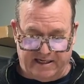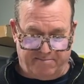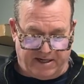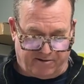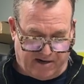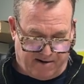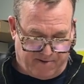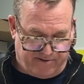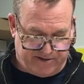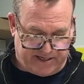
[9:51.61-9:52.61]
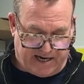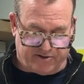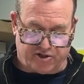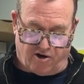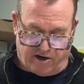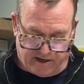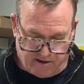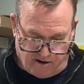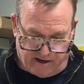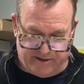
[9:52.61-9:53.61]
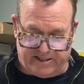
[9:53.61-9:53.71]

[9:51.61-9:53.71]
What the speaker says: at my grandmother's house on a card